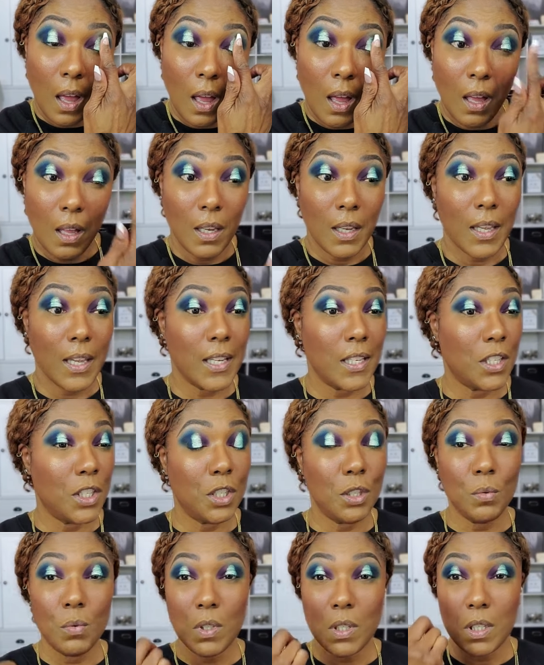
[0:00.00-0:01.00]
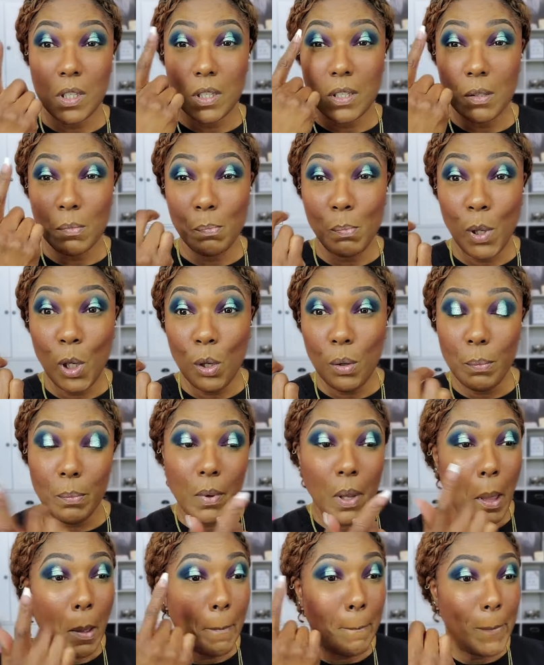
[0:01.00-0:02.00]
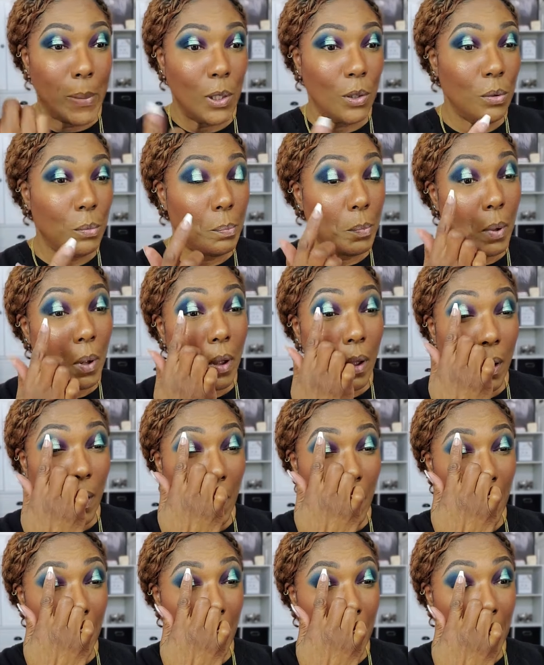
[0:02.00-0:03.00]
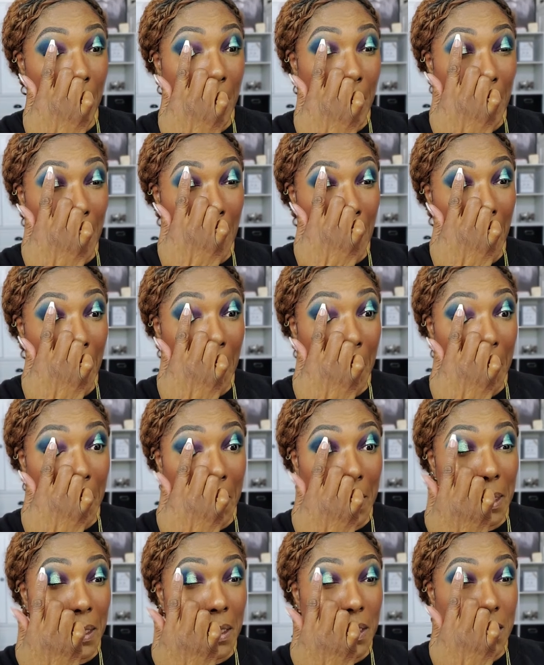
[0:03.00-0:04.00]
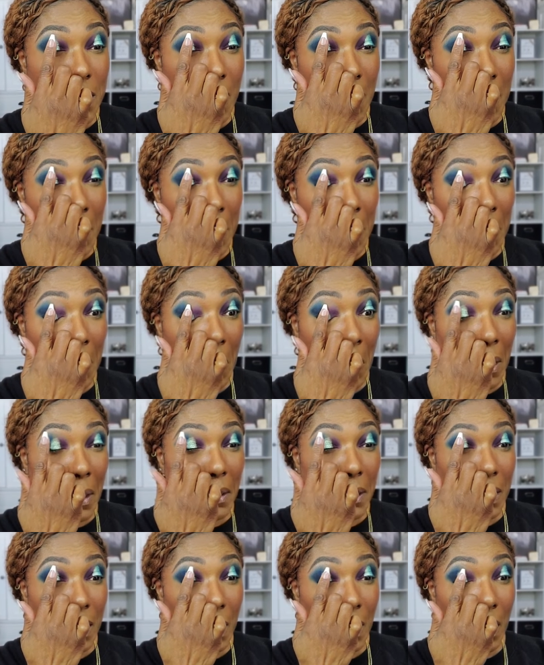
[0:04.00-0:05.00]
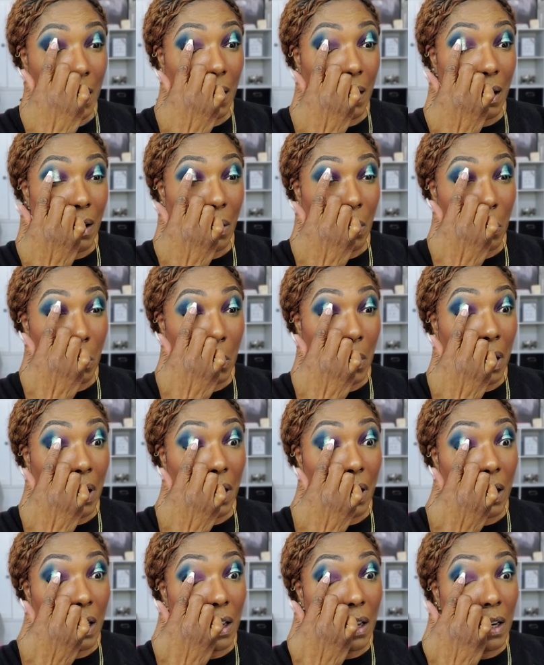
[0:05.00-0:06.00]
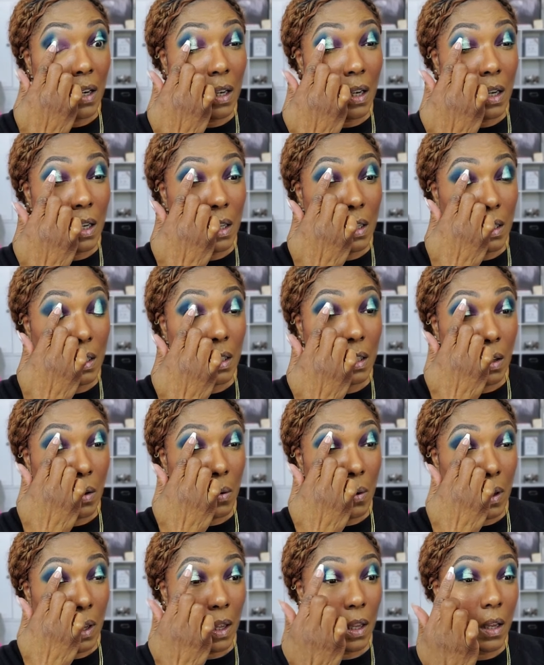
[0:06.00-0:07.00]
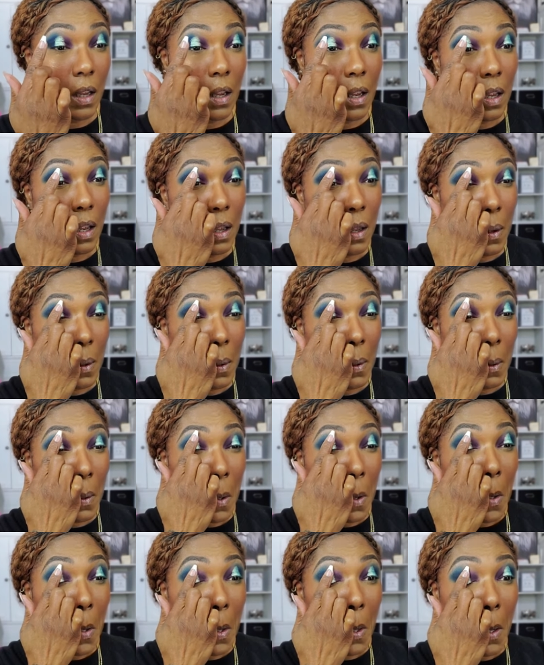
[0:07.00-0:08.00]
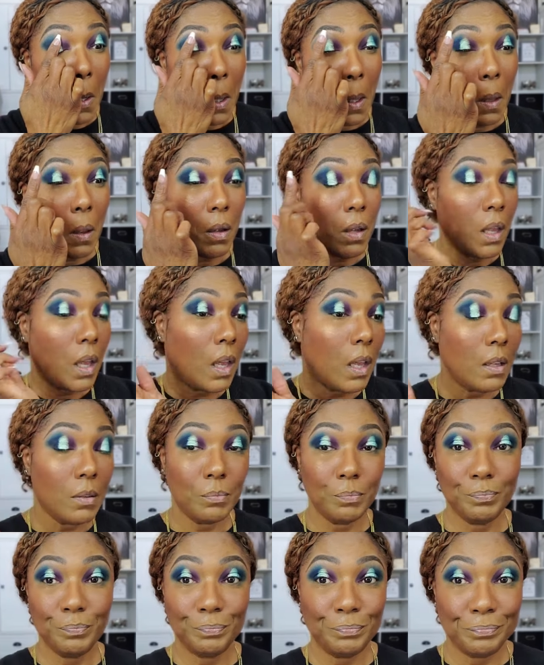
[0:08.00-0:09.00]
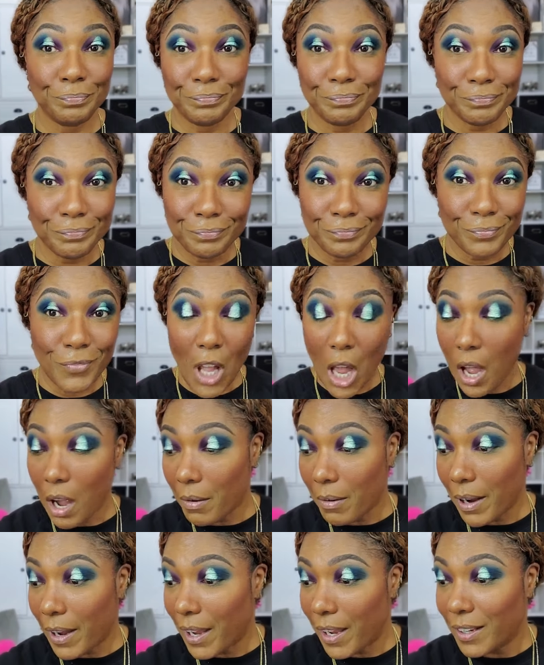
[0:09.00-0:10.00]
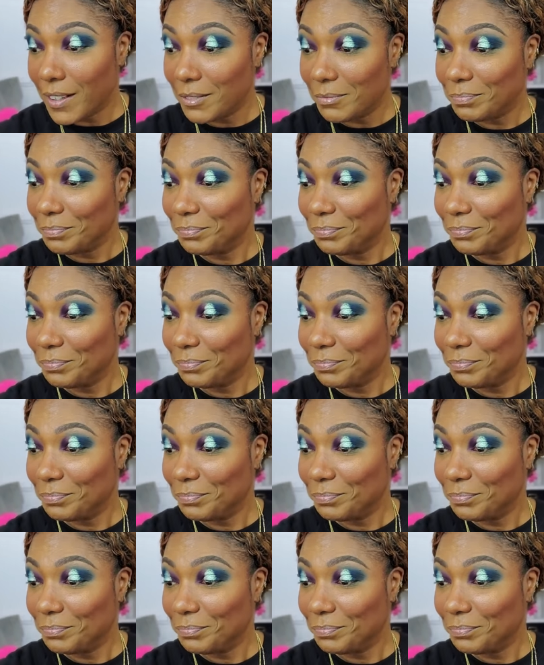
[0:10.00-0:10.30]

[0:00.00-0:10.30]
all I had to do was just bloop, bloop. And it's, it's on there. Oh my goodness. Okay. Okay. All right.